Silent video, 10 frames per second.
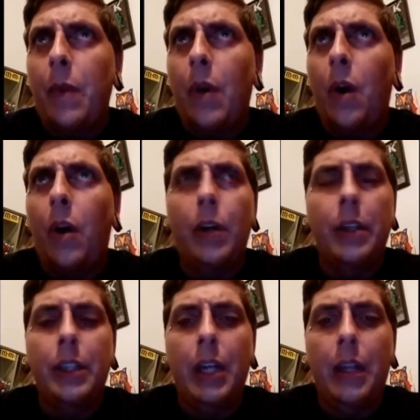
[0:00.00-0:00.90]

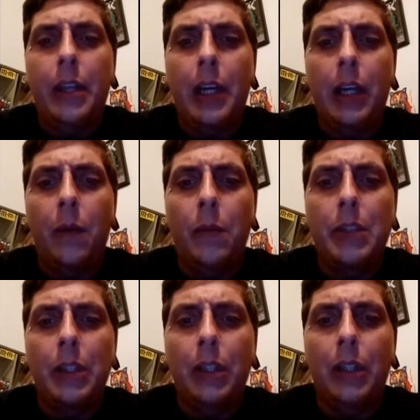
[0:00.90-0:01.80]
Honestly, I think it was a
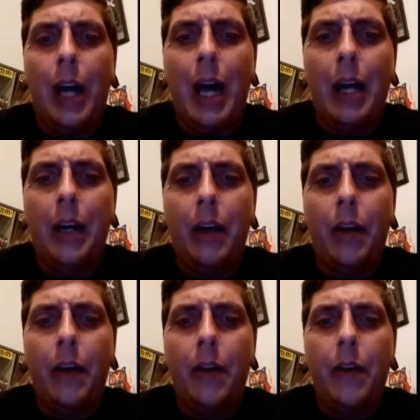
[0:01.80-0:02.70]
lack
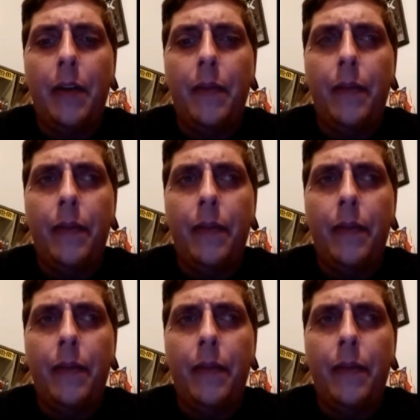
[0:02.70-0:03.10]
of